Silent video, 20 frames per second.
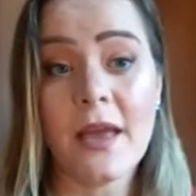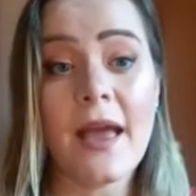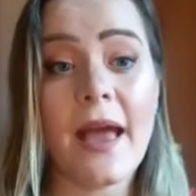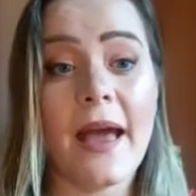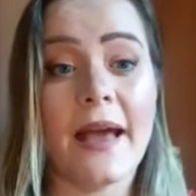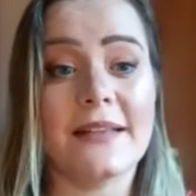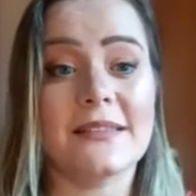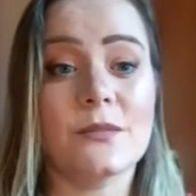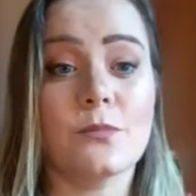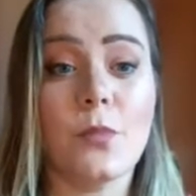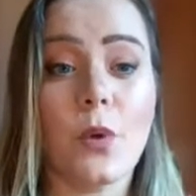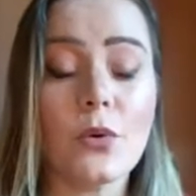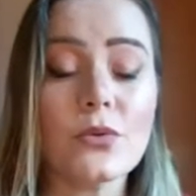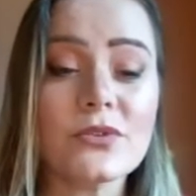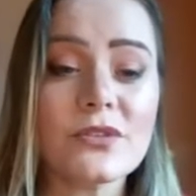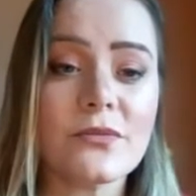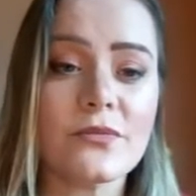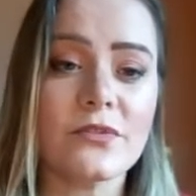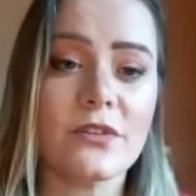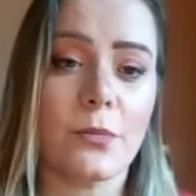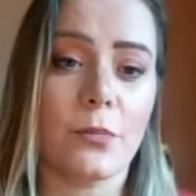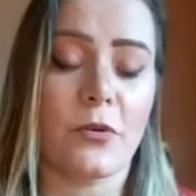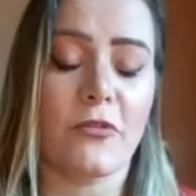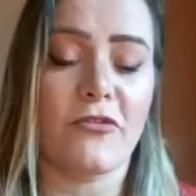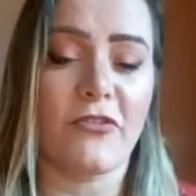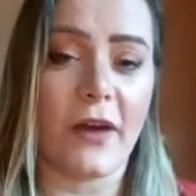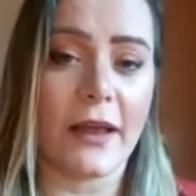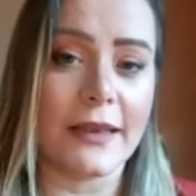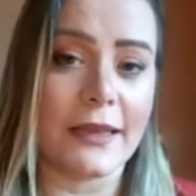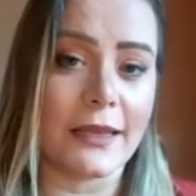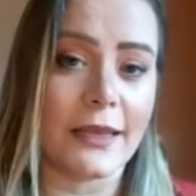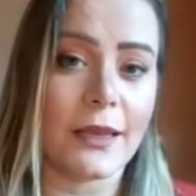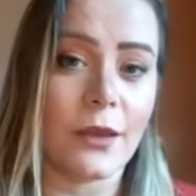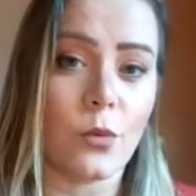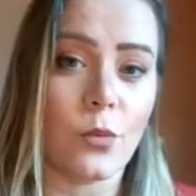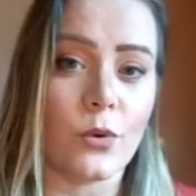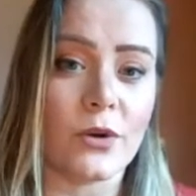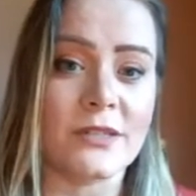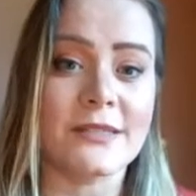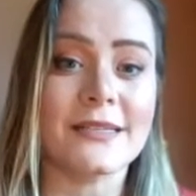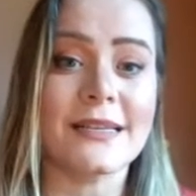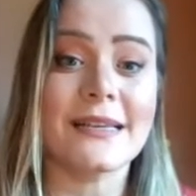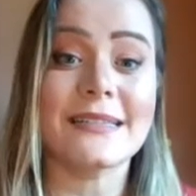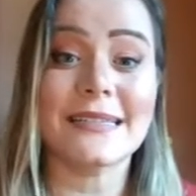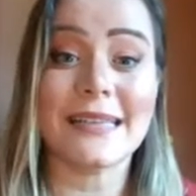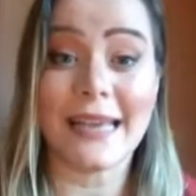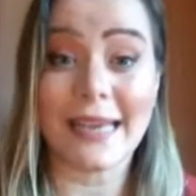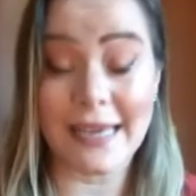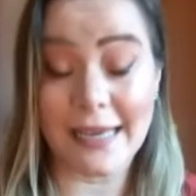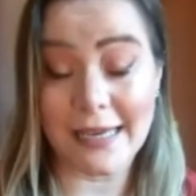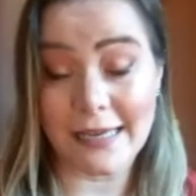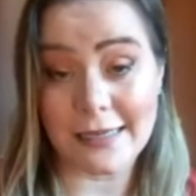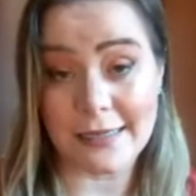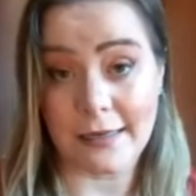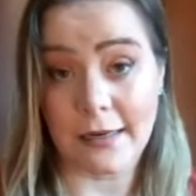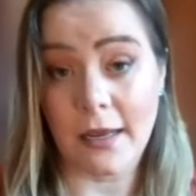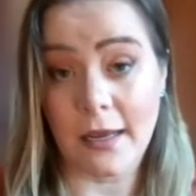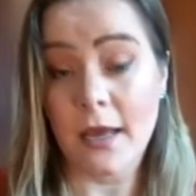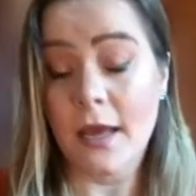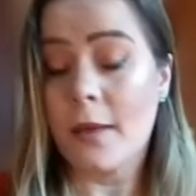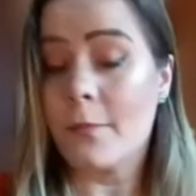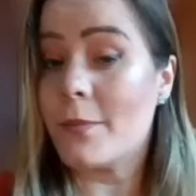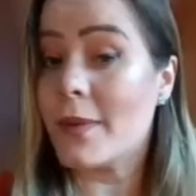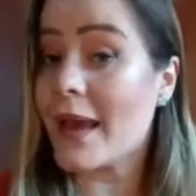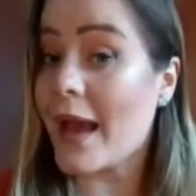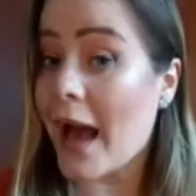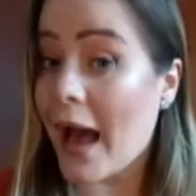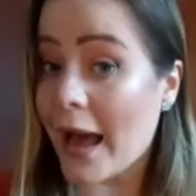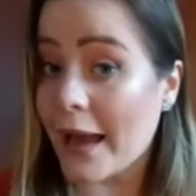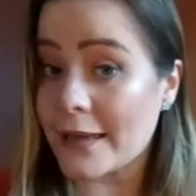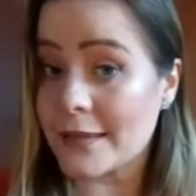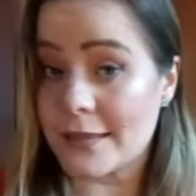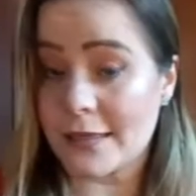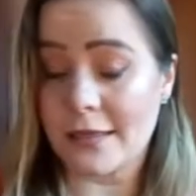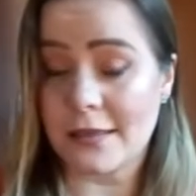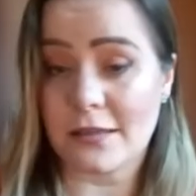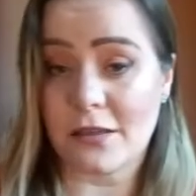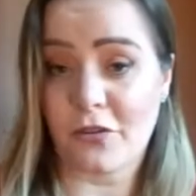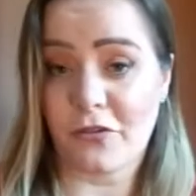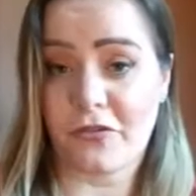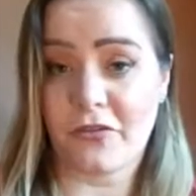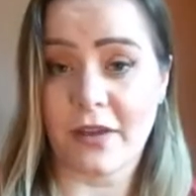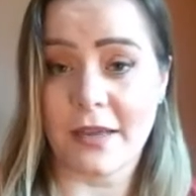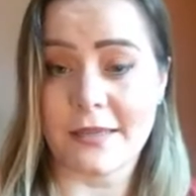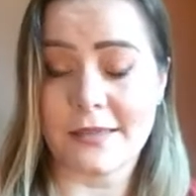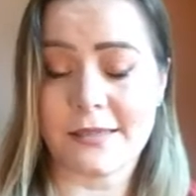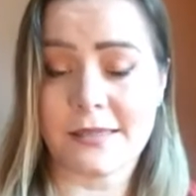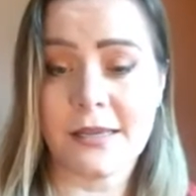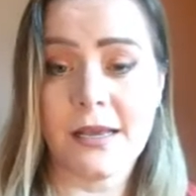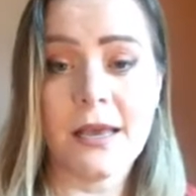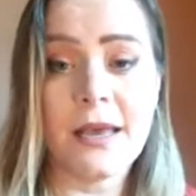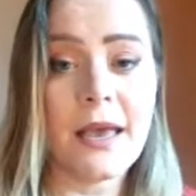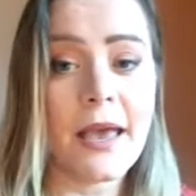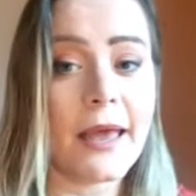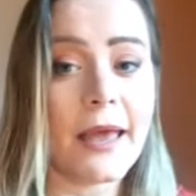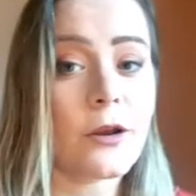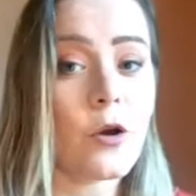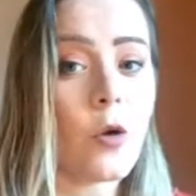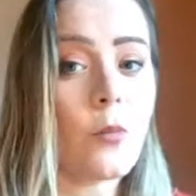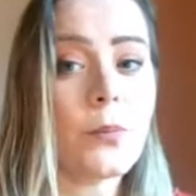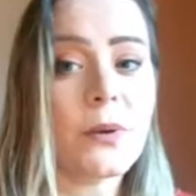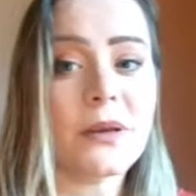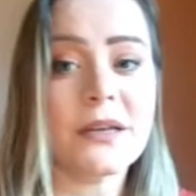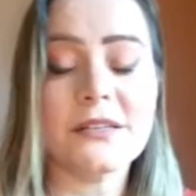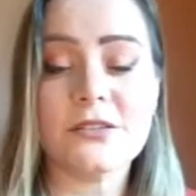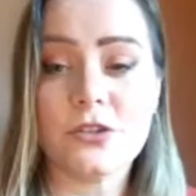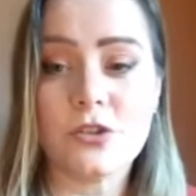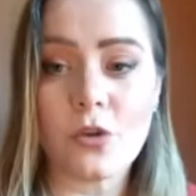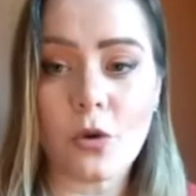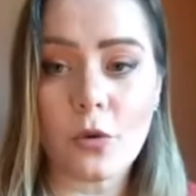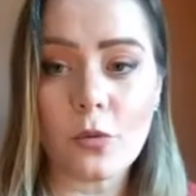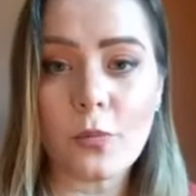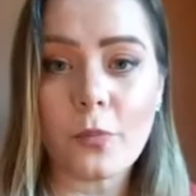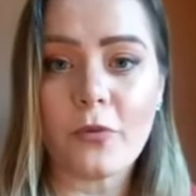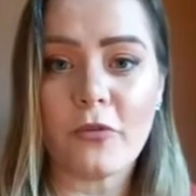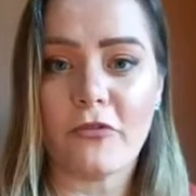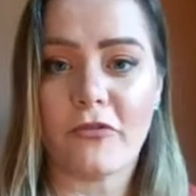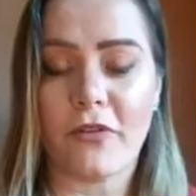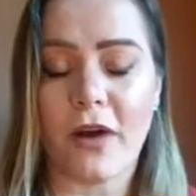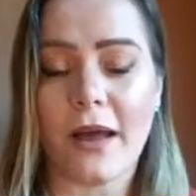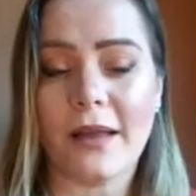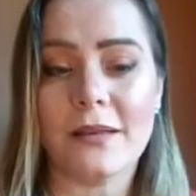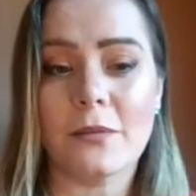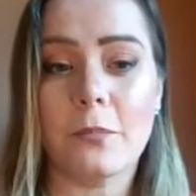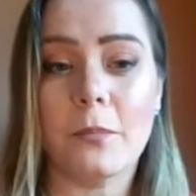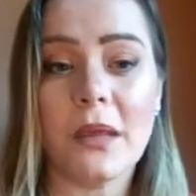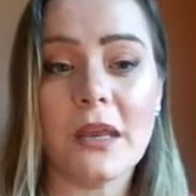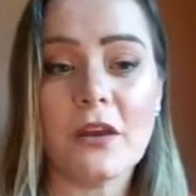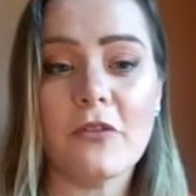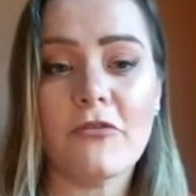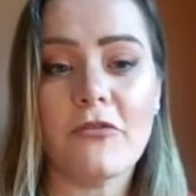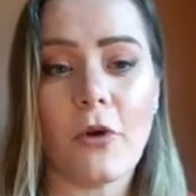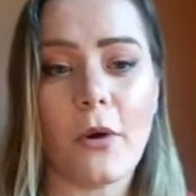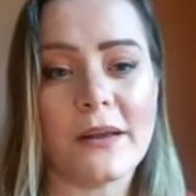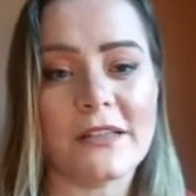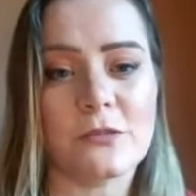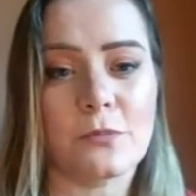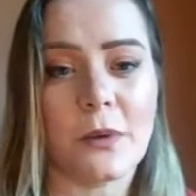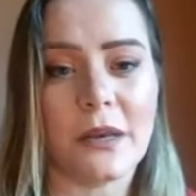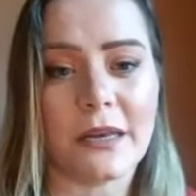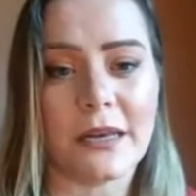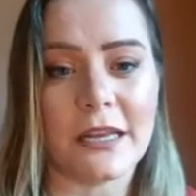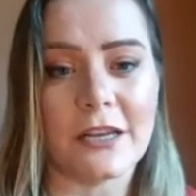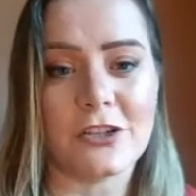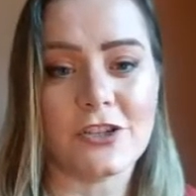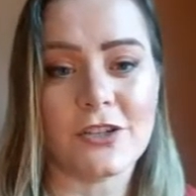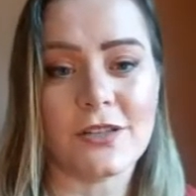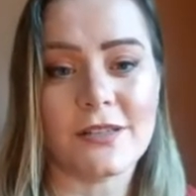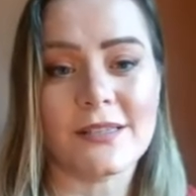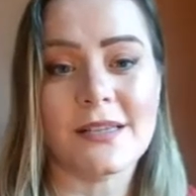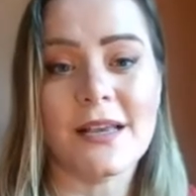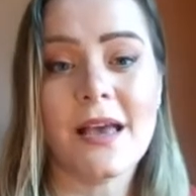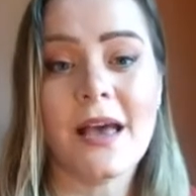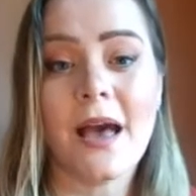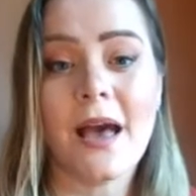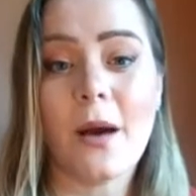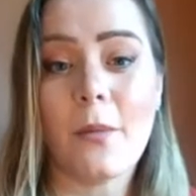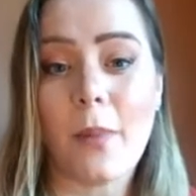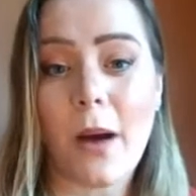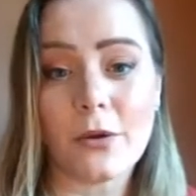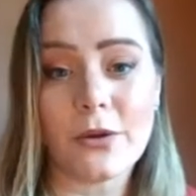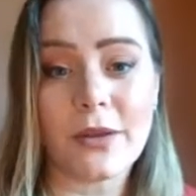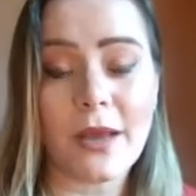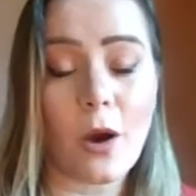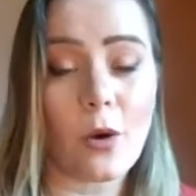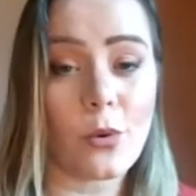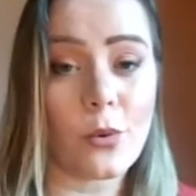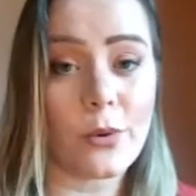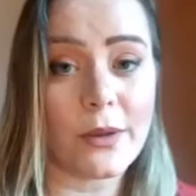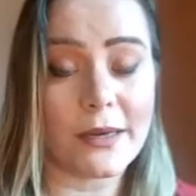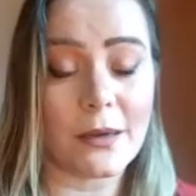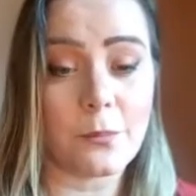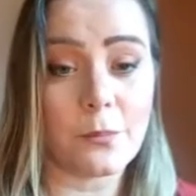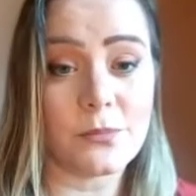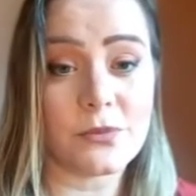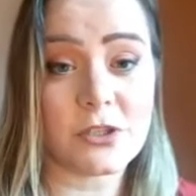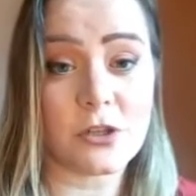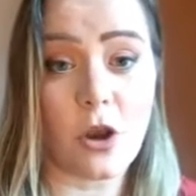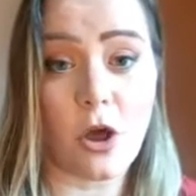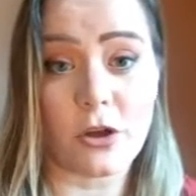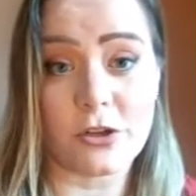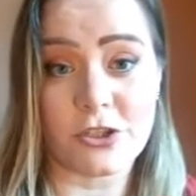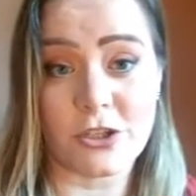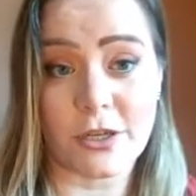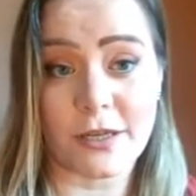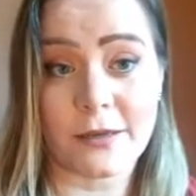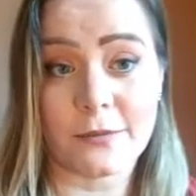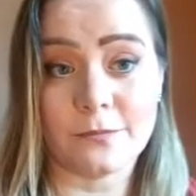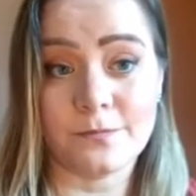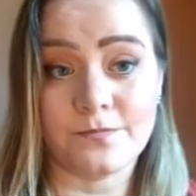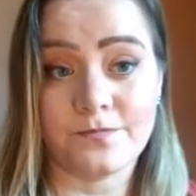as most of the profiling keywords is hidden behind the interface, and companies don't provide meaningful explanations about the algorithm's logic.